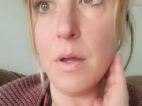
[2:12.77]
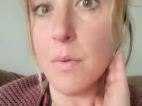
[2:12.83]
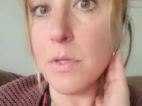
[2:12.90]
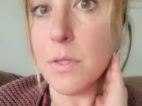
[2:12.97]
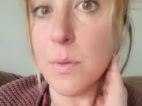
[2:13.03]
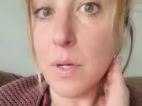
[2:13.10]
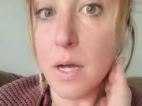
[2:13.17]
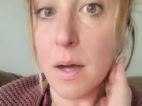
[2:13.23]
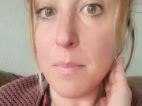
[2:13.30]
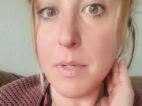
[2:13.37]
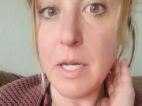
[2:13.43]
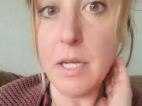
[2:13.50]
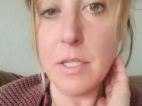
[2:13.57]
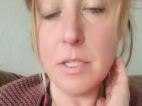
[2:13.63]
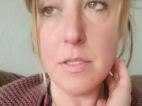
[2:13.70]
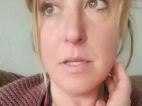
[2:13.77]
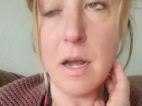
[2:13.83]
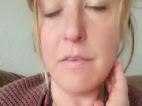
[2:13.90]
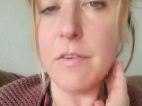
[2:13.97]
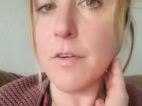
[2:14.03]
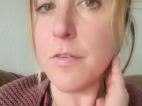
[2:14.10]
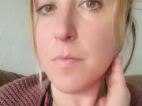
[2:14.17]
was no accommodations
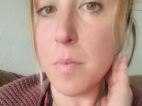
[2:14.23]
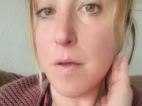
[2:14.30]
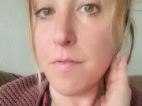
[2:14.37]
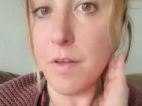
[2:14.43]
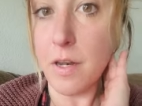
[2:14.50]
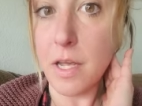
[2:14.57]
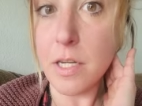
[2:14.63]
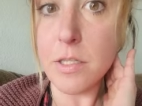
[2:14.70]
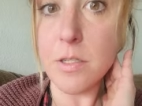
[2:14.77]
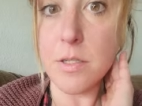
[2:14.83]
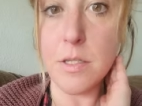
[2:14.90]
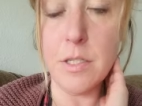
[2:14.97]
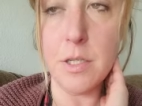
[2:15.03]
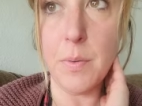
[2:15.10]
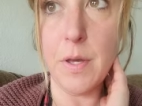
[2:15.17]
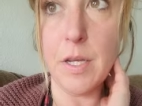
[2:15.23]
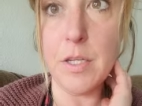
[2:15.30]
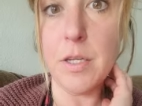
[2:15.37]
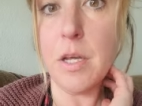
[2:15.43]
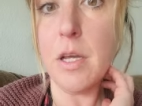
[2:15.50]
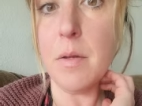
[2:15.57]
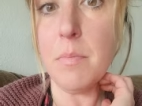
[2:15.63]
ever for my financial
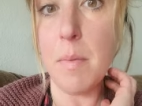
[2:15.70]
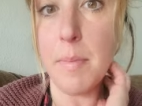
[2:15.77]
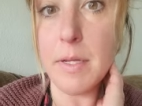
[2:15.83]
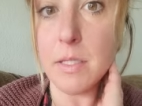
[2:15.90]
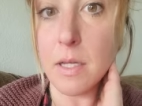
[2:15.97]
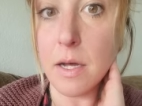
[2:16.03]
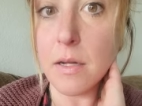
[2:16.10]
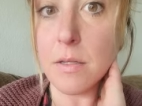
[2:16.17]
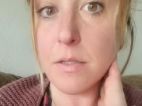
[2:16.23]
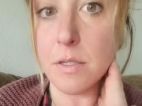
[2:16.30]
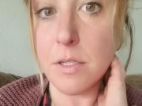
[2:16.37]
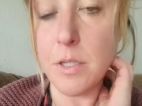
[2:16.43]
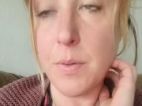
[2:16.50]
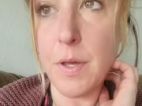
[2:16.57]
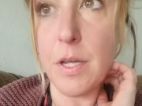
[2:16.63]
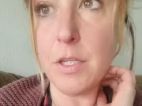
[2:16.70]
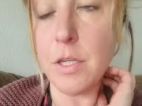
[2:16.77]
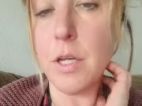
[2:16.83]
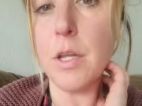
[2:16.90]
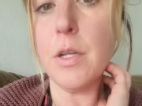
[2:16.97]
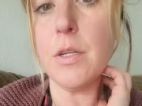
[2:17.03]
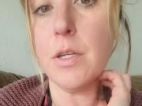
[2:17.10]
situation, my mental health
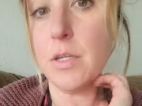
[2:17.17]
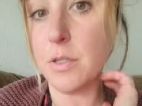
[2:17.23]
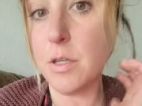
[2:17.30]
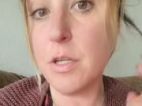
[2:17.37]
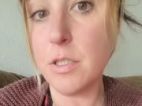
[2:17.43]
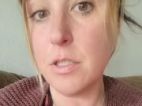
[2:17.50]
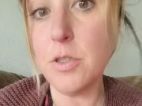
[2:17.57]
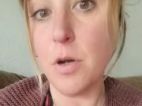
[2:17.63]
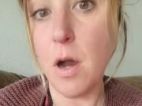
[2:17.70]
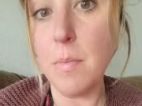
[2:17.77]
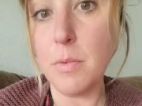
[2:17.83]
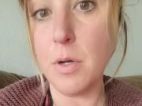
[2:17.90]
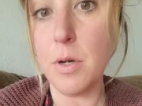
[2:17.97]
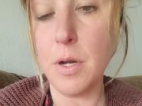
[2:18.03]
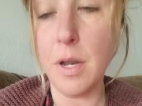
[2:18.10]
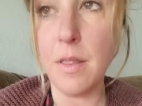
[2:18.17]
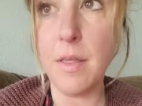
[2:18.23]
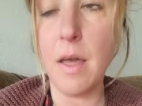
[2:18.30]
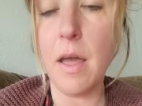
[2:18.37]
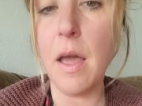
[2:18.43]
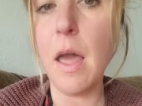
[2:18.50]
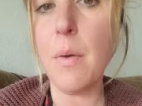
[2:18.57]
situation, this trauma or
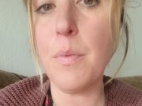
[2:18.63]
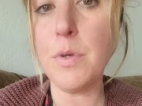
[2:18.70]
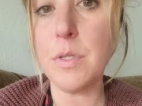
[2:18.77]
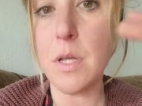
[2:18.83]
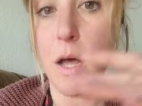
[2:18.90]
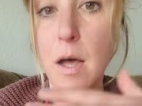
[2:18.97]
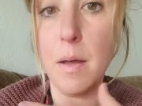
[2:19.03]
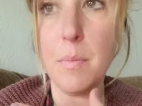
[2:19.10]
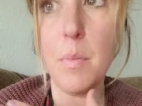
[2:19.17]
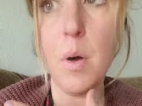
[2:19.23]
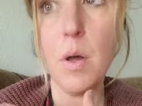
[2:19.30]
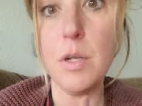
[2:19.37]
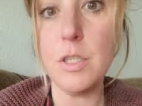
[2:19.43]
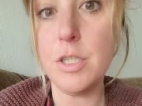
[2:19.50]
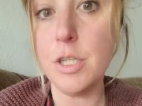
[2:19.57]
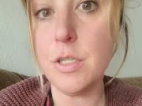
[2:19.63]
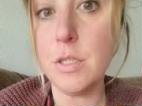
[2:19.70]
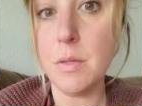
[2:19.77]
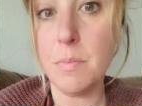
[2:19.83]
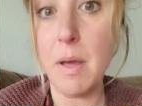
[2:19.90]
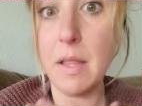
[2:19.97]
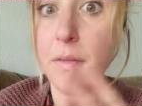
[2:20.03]
anything. It was
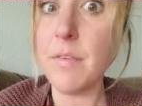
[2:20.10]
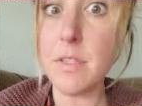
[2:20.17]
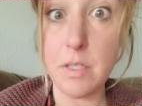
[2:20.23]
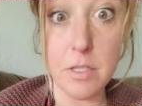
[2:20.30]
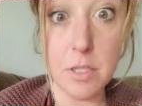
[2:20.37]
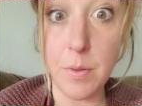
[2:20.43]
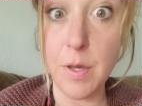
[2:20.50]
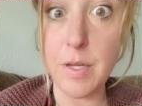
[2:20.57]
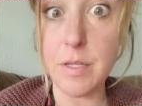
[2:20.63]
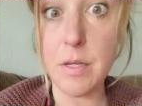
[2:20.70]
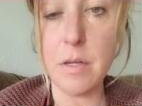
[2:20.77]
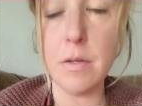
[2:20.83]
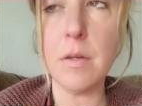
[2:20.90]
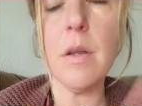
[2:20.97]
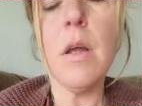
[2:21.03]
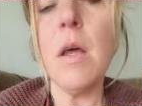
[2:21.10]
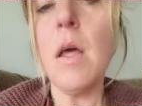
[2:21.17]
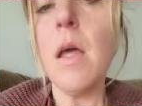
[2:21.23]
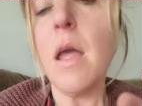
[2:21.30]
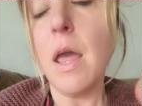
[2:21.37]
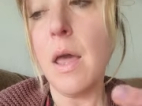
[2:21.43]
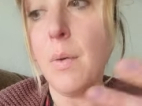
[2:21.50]
just my living situation.
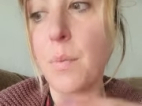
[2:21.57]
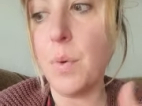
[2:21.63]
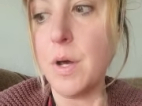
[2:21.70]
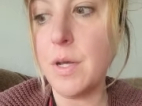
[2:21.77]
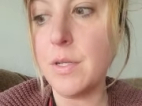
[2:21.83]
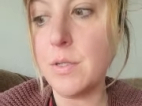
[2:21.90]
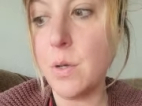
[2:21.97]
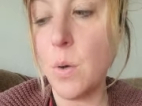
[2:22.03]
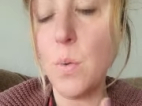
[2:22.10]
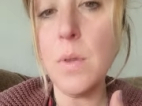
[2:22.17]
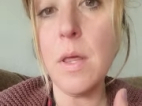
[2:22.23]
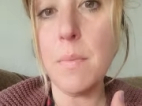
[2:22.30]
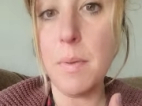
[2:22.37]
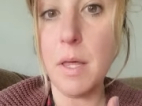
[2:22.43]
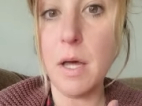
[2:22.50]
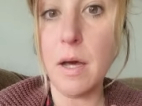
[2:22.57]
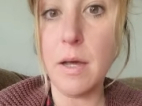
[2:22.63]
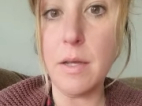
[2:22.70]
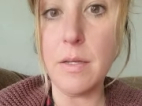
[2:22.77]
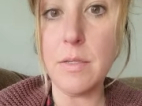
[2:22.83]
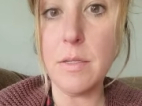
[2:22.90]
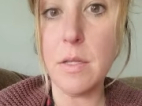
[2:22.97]
It was only
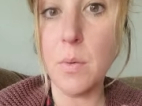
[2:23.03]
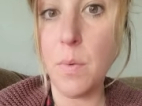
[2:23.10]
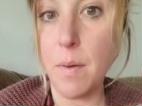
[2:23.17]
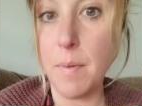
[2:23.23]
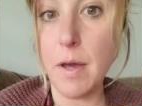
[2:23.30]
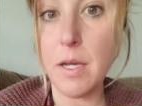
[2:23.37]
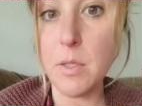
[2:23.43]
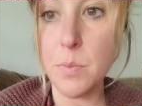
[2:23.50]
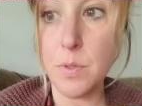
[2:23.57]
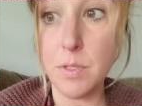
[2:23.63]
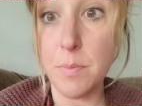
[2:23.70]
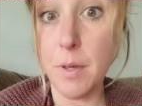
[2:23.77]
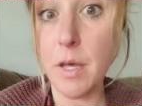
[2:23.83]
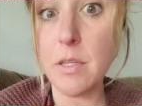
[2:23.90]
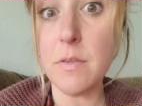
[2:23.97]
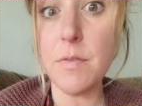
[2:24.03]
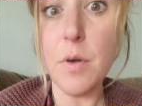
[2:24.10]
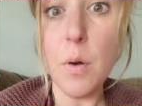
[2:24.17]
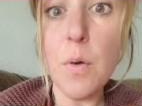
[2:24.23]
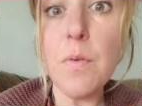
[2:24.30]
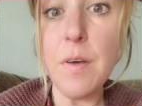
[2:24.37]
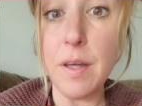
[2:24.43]
because the WebEx was because of
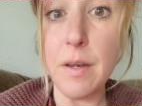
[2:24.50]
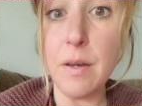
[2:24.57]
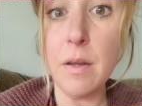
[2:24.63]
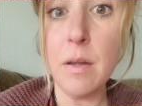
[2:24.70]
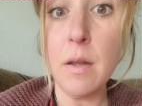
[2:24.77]
COVID.